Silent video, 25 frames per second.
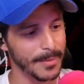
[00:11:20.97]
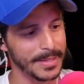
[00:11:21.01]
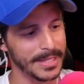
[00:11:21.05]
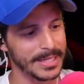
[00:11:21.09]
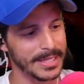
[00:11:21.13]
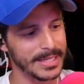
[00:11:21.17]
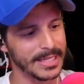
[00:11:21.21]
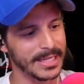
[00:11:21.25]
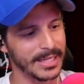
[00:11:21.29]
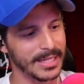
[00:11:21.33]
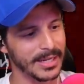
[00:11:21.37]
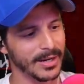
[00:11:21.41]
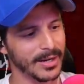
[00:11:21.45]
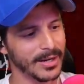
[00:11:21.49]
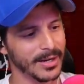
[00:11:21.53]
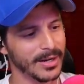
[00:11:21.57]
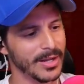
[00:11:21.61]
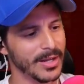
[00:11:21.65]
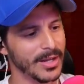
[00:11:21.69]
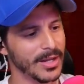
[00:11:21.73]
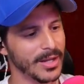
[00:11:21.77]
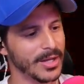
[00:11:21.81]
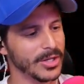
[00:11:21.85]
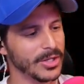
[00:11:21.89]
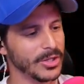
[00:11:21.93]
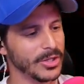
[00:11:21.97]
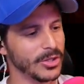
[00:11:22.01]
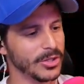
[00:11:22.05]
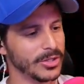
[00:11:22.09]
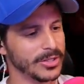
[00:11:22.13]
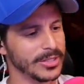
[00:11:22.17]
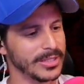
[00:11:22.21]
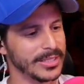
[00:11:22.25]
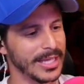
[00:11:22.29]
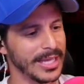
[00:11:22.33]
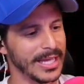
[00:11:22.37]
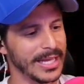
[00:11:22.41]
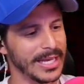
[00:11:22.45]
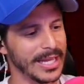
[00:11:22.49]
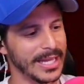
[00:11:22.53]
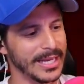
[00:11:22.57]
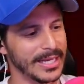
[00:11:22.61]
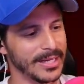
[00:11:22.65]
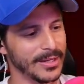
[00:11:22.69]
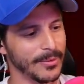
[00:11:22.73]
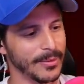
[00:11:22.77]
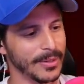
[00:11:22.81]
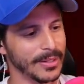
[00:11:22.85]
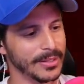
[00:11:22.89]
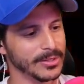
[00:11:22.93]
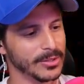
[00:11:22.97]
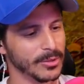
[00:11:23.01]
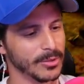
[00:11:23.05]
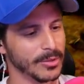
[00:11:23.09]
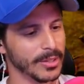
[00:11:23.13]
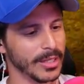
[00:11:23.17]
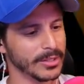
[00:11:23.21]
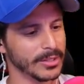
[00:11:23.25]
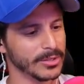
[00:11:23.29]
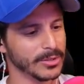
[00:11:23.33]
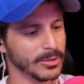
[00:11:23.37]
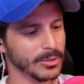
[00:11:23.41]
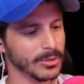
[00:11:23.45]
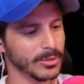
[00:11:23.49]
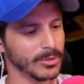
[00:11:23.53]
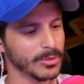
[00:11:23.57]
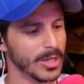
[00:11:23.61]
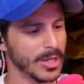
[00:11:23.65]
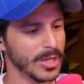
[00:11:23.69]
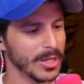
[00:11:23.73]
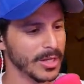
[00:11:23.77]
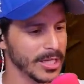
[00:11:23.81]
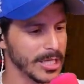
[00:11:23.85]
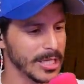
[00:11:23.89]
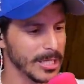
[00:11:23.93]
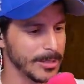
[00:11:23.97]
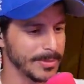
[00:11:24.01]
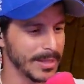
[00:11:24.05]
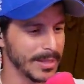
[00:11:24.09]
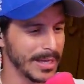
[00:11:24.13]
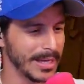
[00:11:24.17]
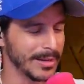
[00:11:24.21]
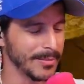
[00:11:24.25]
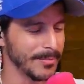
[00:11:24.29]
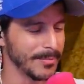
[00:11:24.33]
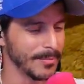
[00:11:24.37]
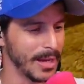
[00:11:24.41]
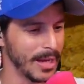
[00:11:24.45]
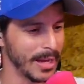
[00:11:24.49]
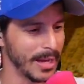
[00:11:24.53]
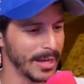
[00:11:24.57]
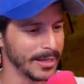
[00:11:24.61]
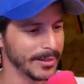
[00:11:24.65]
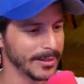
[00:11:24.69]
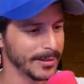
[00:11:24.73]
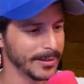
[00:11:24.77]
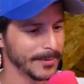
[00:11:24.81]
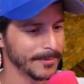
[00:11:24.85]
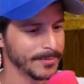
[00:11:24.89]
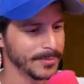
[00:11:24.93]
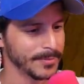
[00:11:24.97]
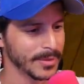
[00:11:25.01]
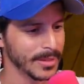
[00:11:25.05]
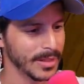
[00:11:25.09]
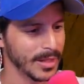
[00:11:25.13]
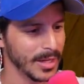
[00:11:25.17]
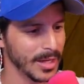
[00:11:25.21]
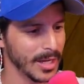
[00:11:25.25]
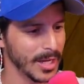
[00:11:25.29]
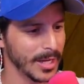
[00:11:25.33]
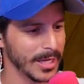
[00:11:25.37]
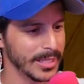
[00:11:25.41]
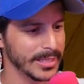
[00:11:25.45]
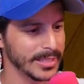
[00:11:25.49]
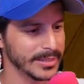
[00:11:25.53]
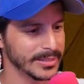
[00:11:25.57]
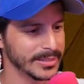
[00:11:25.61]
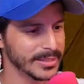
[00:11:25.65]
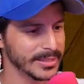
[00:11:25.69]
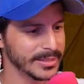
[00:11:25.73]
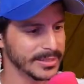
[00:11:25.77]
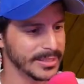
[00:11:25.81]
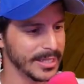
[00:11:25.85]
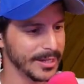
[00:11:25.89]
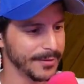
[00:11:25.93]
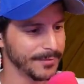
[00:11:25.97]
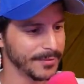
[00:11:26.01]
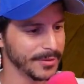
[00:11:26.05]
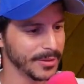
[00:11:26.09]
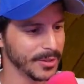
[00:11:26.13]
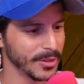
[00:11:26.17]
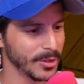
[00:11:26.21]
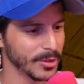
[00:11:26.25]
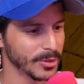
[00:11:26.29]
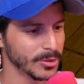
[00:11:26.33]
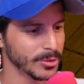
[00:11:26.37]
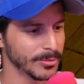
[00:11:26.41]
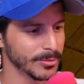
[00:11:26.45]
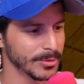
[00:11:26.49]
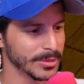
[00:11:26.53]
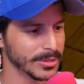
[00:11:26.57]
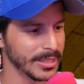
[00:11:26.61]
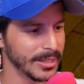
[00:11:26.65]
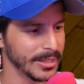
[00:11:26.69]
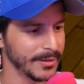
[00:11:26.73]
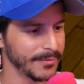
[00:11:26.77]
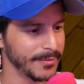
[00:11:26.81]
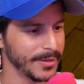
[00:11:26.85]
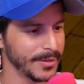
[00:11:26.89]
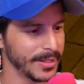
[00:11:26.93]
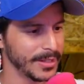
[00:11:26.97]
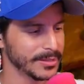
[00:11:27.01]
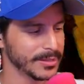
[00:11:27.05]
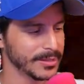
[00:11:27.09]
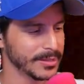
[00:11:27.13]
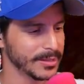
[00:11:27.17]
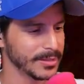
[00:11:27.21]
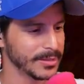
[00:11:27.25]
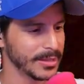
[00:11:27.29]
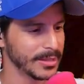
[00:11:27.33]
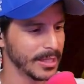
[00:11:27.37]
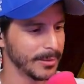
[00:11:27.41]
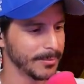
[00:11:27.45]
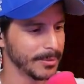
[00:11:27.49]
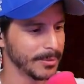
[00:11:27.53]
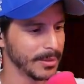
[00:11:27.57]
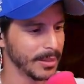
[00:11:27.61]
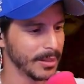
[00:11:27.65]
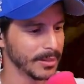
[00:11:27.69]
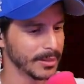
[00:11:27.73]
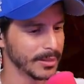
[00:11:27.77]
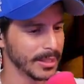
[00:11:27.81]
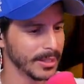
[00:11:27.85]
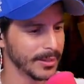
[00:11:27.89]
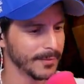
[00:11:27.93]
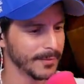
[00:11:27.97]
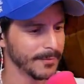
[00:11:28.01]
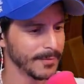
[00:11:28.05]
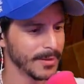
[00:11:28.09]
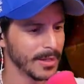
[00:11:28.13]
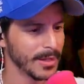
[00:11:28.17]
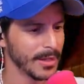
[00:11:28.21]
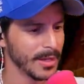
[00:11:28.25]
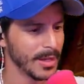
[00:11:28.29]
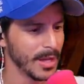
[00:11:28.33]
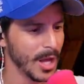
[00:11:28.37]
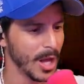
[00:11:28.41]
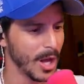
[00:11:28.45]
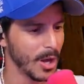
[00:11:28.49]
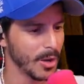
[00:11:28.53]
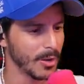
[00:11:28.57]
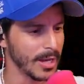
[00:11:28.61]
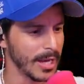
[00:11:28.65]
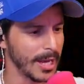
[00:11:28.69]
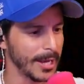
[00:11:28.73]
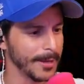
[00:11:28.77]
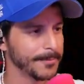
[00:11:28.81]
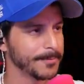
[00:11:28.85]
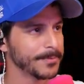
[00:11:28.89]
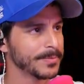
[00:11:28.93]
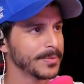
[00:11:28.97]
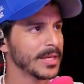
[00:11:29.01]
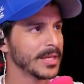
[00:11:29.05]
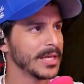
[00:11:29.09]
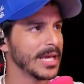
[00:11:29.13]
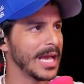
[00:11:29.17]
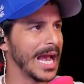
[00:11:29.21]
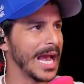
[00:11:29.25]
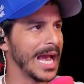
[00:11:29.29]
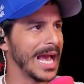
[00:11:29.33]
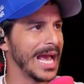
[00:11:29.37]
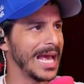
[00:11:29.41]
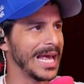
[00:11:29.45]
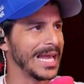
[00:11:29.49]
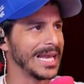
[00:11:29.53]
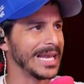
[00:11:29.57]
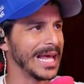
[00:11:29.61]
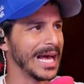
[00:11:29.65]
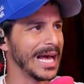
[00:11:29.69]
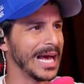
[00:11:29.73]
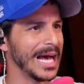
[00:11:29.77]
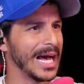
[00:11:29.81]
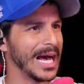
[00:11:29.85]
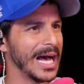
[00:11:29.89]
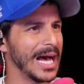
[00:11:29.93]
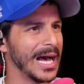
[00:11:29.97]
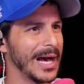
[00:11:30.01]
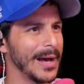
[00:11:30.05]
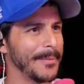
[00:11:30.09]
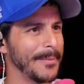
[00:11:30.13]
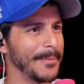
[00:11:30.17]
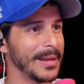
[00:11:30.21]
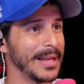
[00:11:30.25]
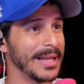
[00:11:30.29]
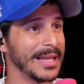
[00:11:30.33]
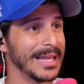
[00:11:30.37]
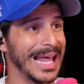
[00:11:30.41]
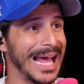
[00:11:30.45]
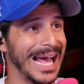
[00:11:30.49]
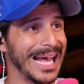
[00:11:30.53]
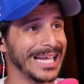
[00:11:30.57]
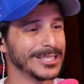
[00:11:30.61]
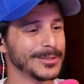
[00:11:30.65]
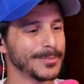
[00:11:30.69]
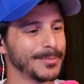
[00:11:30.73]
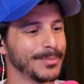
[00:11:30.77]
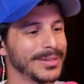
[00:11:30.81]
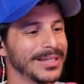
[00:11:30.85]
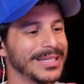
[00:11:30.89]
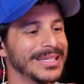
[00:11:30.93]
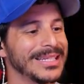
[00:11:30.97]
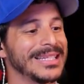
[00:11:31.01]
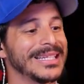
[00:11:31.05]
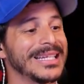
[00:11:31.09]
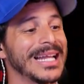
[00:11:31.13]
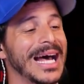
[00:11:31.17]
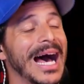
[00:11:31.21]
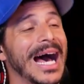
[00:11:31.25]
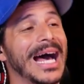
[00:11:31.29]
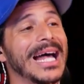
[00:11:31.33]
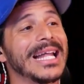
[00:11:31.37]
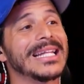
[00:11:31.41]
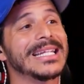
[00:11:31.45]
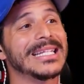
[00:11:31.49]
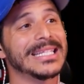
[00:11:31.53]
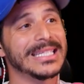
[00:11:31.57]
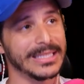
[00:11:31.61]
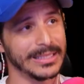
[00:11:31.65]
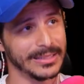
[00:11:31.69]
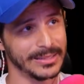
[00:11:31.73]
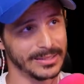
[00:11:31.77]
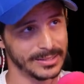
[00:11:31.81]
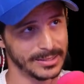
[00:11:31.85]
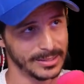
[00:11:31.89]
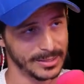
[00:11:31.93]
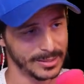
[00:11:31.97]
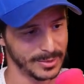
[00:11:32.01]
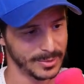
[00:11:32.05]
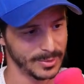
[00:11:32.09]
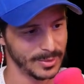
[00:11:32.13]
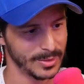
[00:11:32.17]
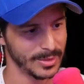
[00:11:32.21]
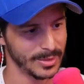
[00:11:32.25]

in here, you're dead anyways, okay? So keep that in mind. This is definitely a ghost room because that vase does not belong there. Okay, and last but not least